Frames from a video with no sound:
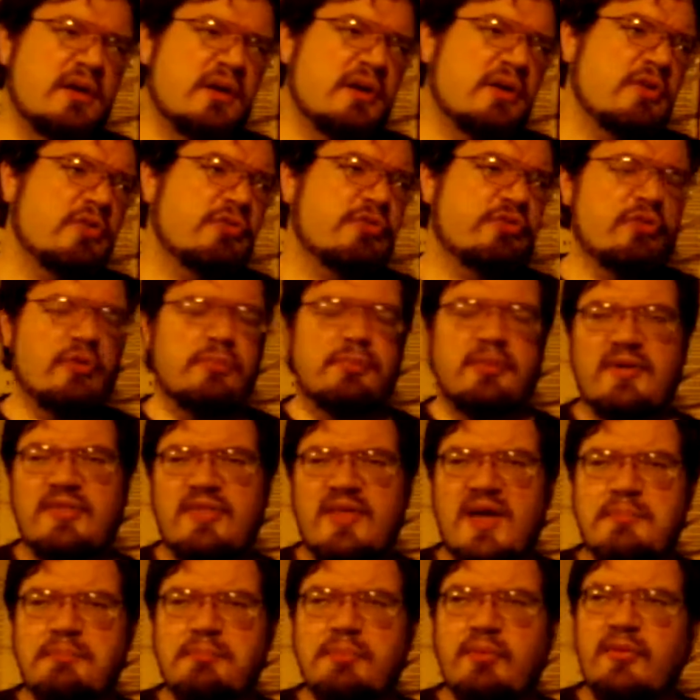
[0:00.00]
So by
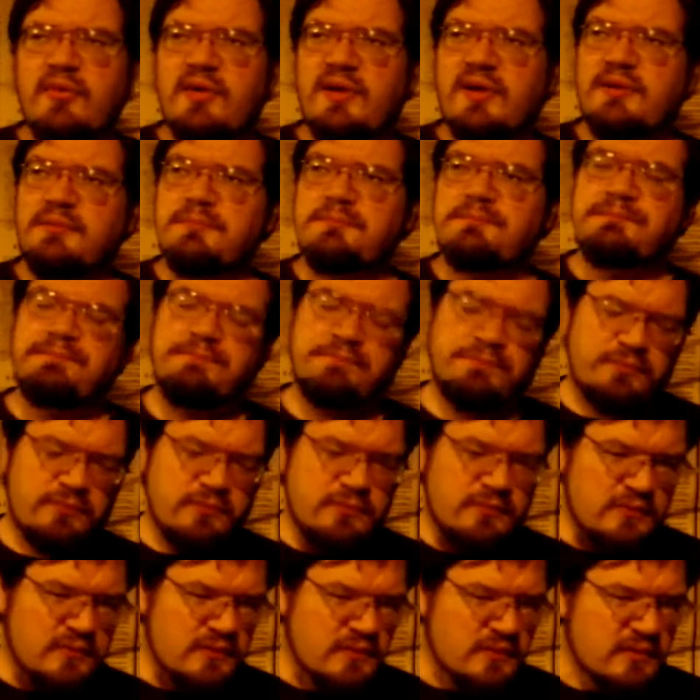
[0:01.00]
that point
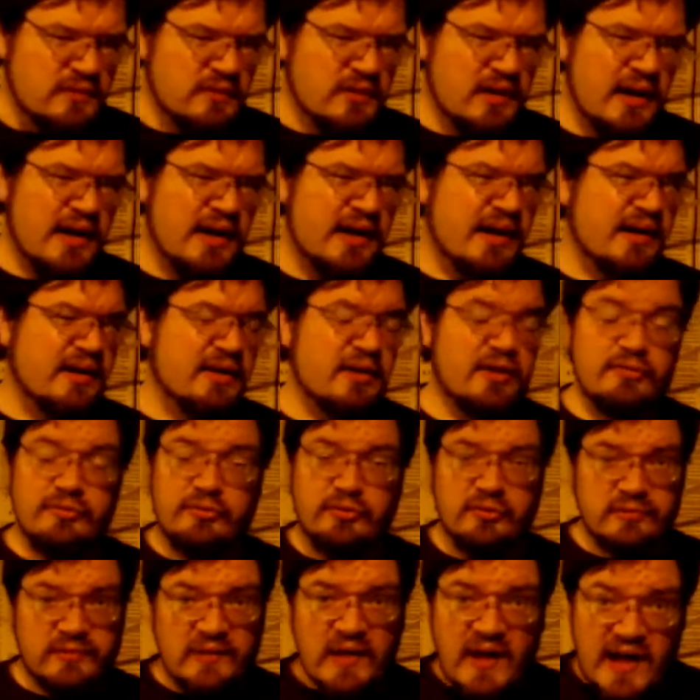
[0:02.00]
of
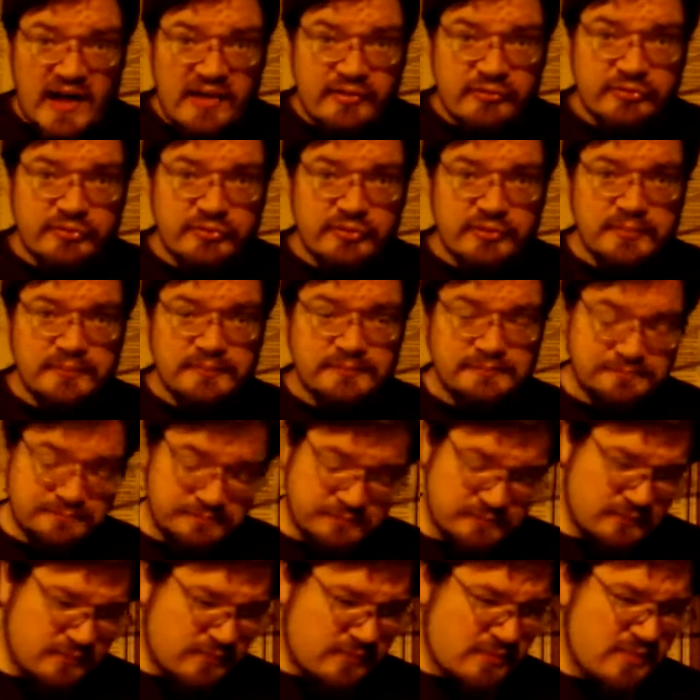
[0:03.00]
your life,
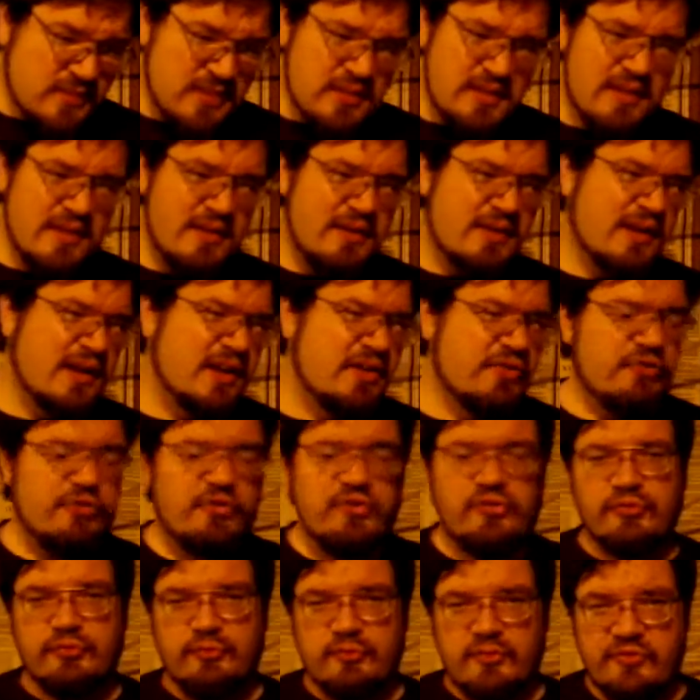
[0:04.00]
it's
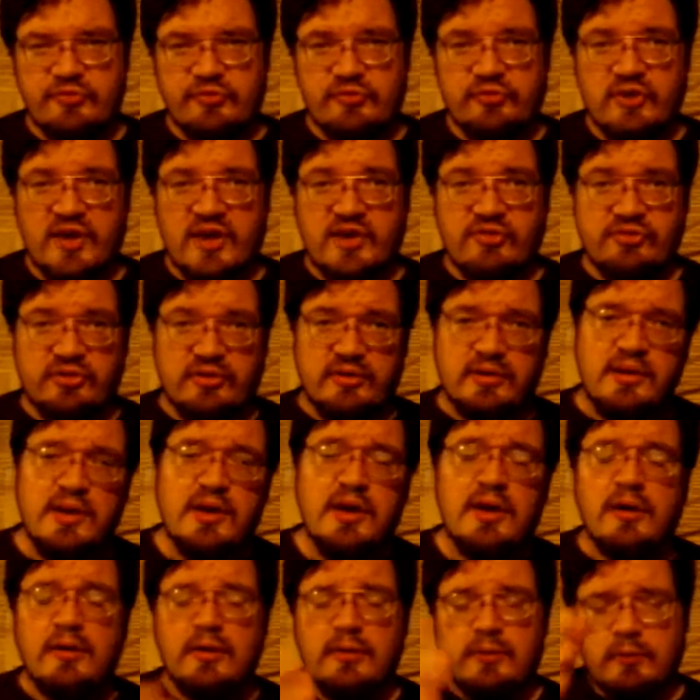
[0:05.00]
just recitation.
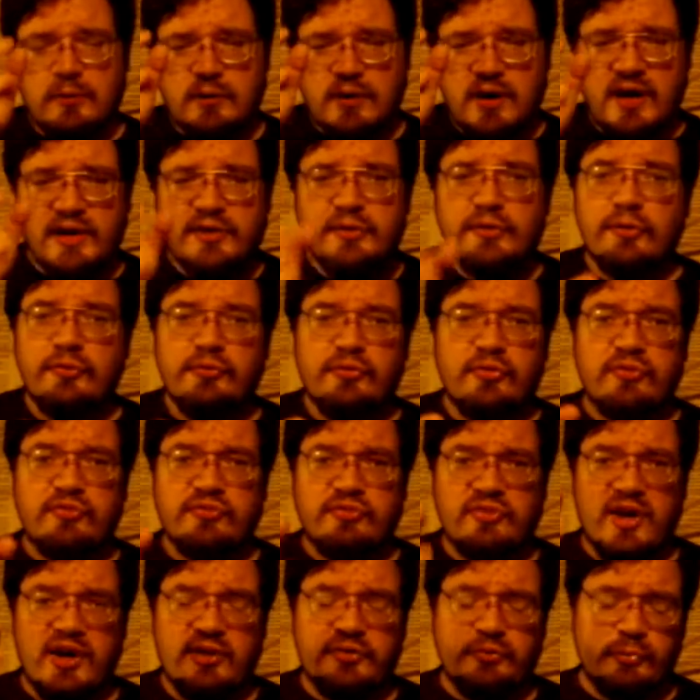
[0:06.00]
I know for a
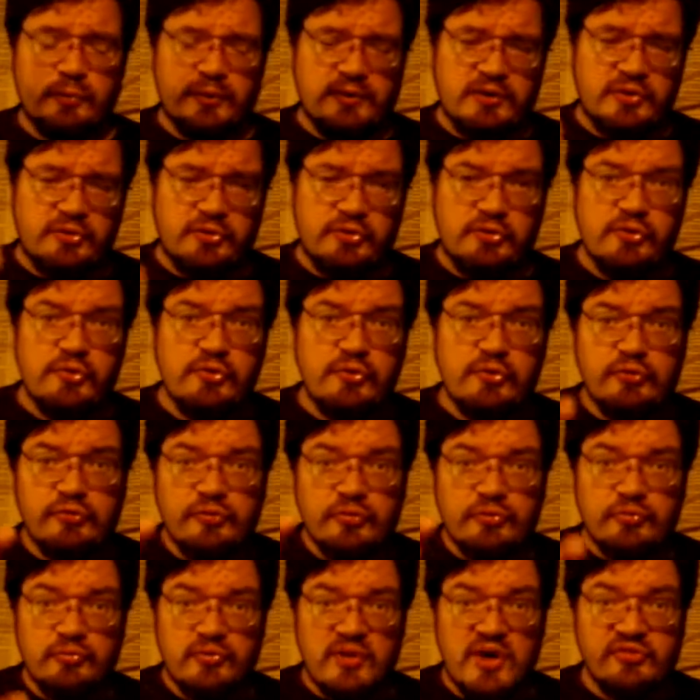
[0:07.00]
fact when you use
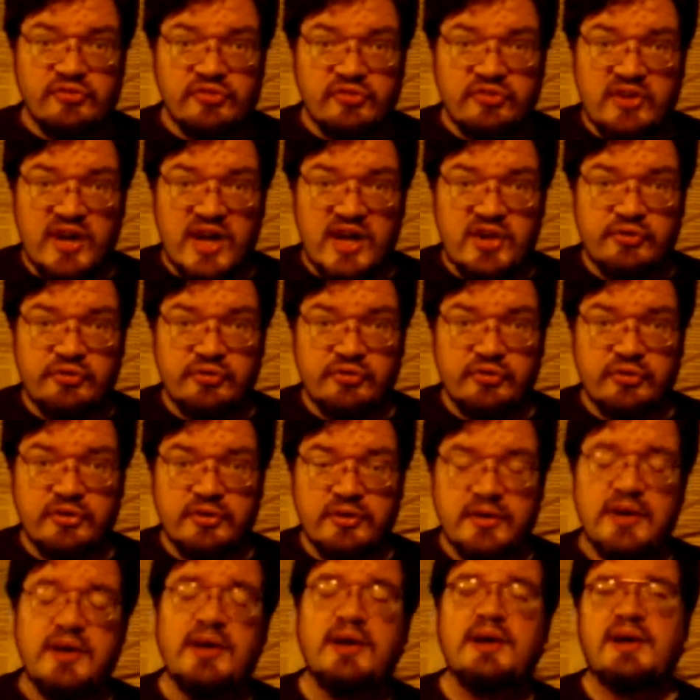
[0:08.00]
recitation,
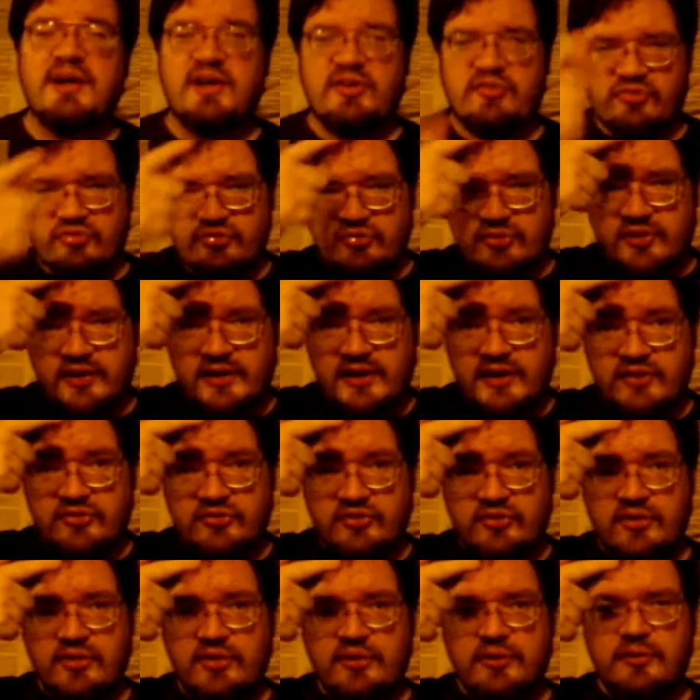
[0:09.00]
it
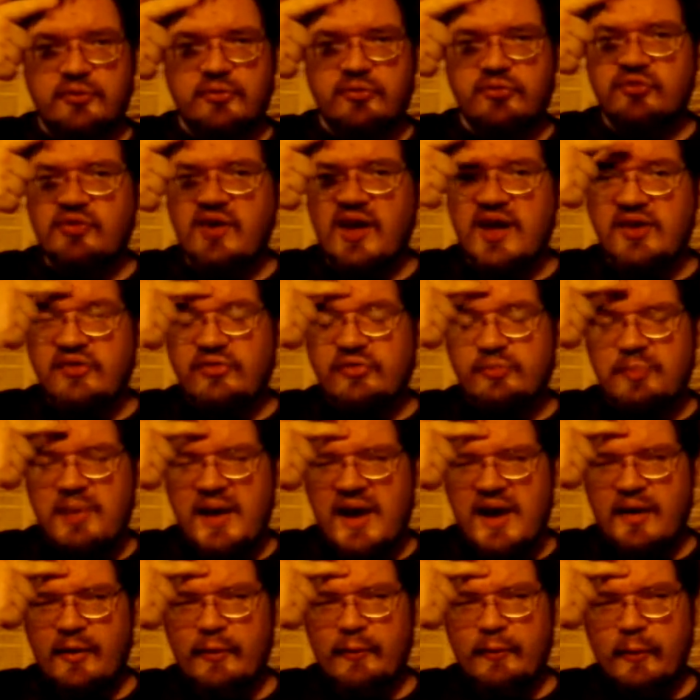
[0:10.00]
takes
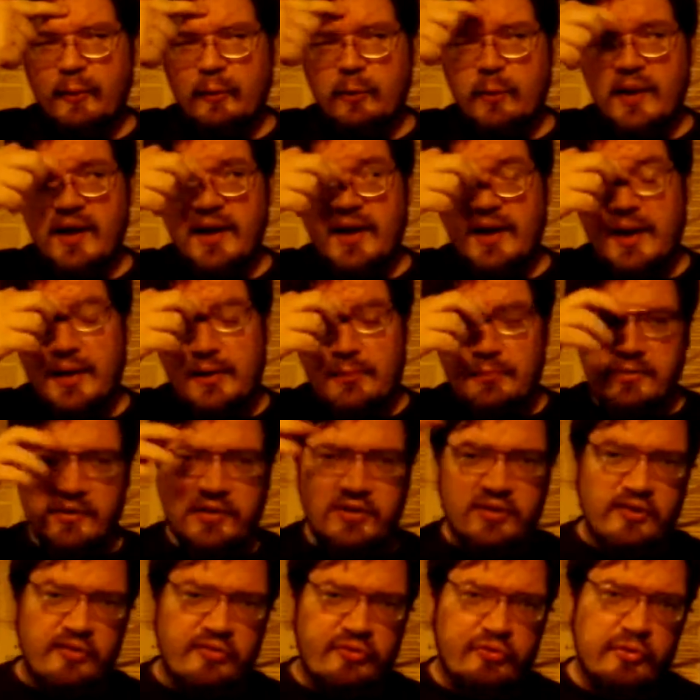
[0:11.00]
power away
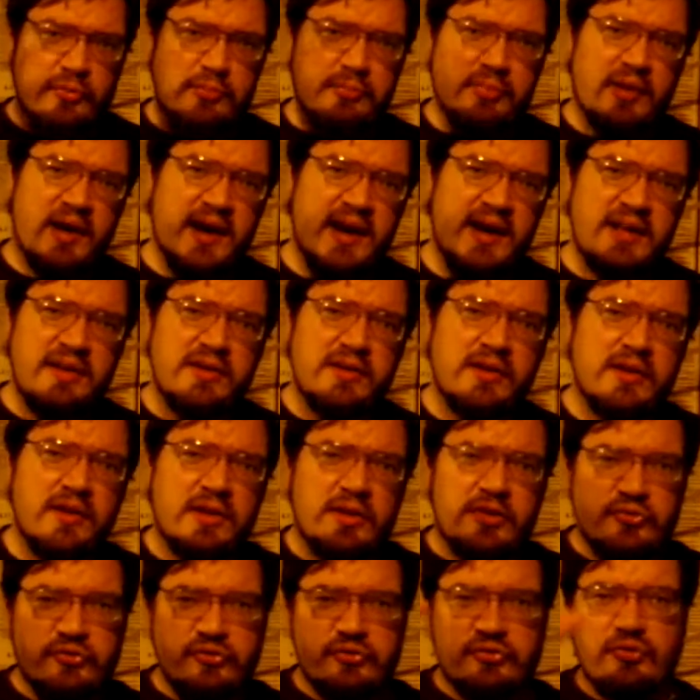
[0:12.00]
because your brain
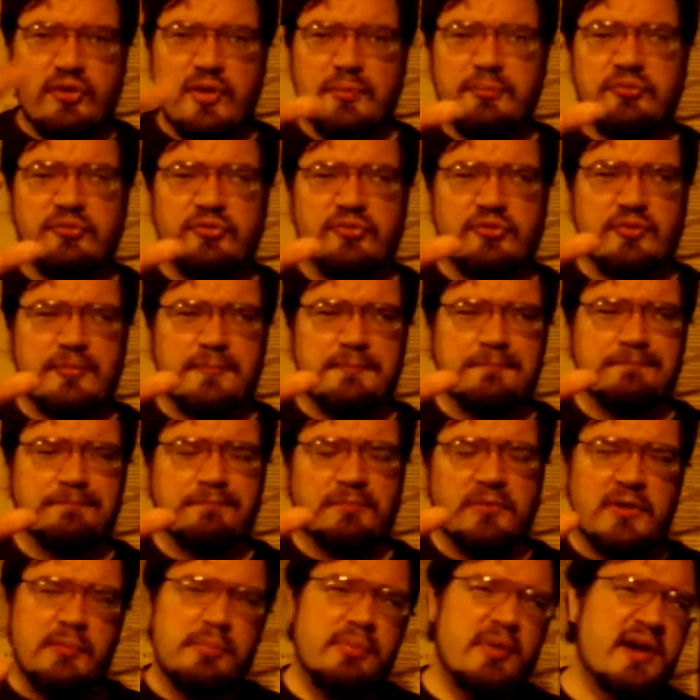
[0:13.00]
stops.
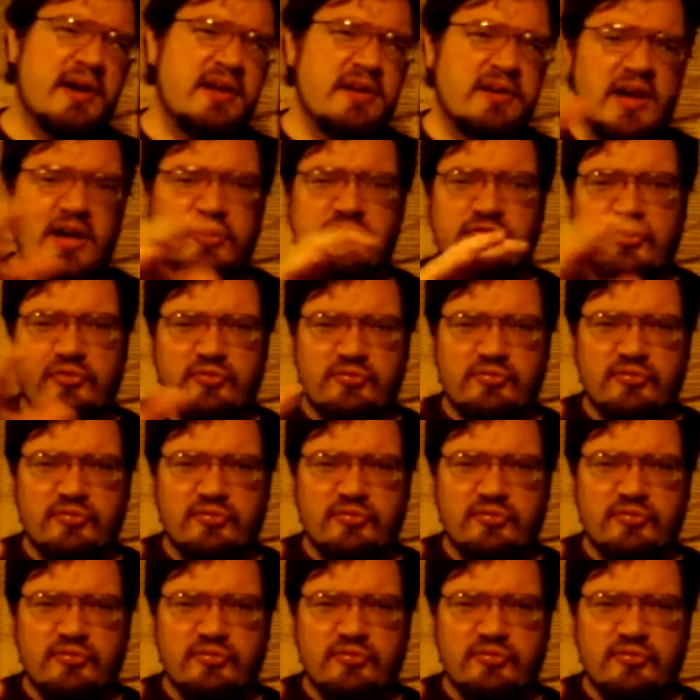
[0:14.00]
Your brain actually